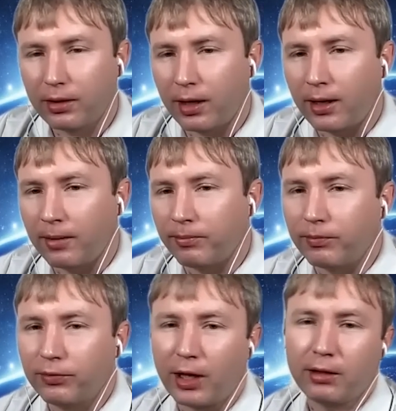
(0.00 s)

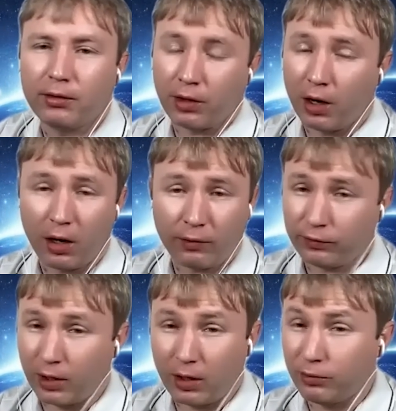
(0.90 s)
Um, say I
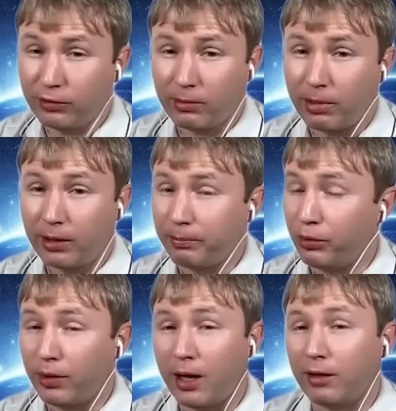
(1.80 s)
always compare
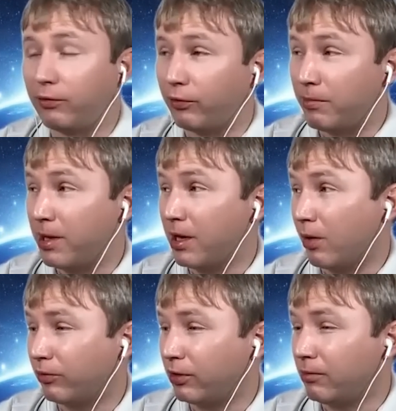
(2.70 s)
Phuket for me
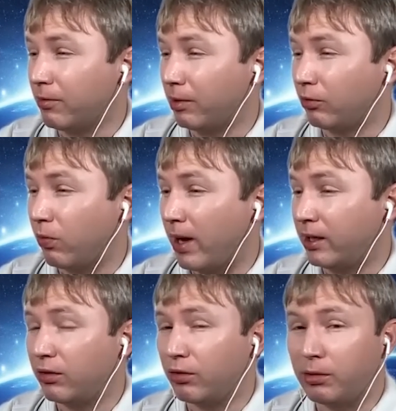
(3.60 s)
always seems about
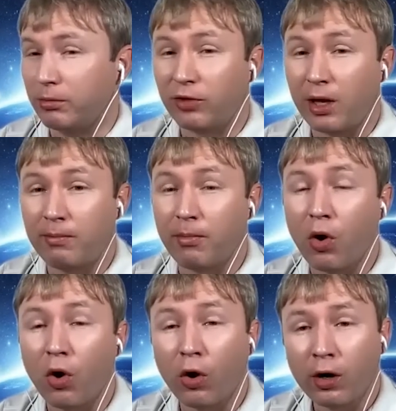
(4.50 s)
20 30 percent
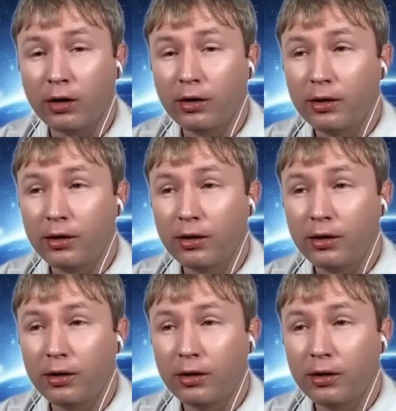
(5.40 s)
more